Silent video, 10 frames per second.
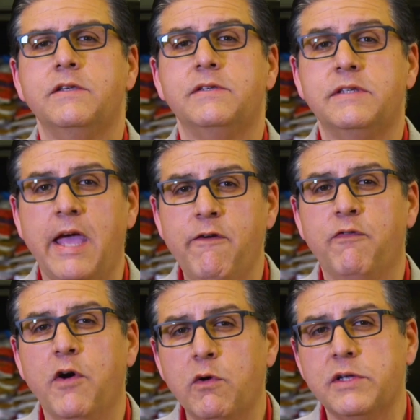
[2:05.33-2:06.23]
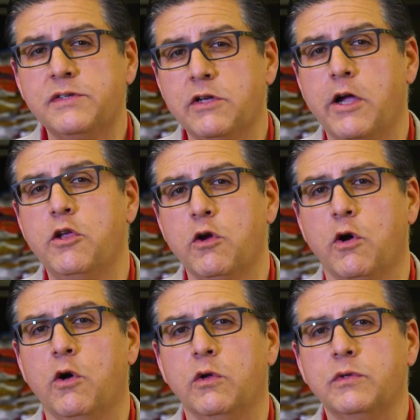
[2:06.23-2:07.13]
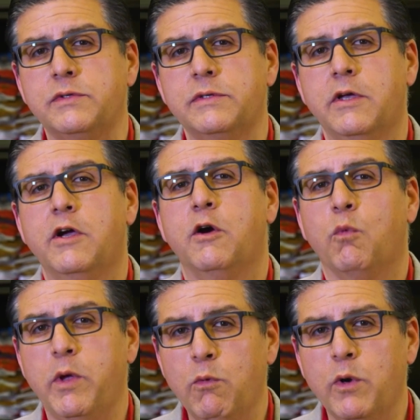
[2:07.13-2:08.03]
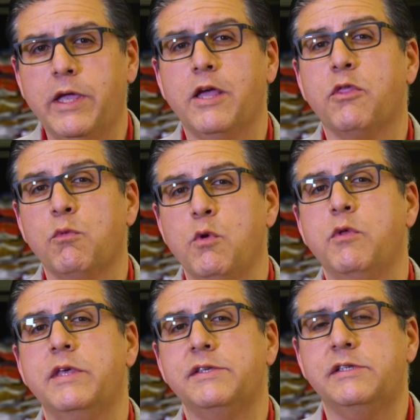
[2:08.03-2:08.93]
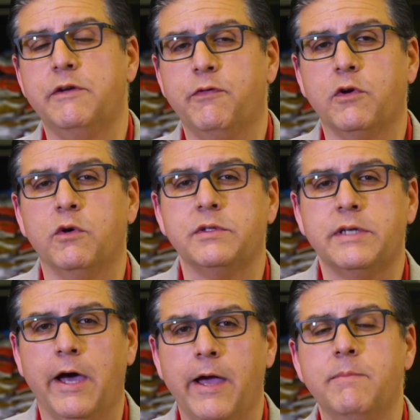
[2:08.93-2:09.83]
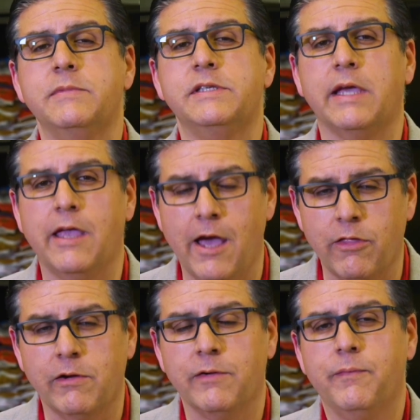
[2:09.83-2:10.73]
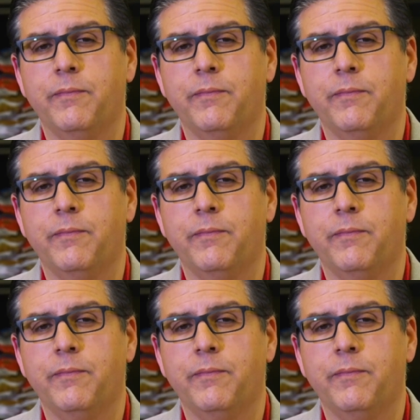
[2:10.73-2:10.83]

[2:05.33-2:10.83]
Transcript: Stay focused on your goals. We will get through this difficult time together.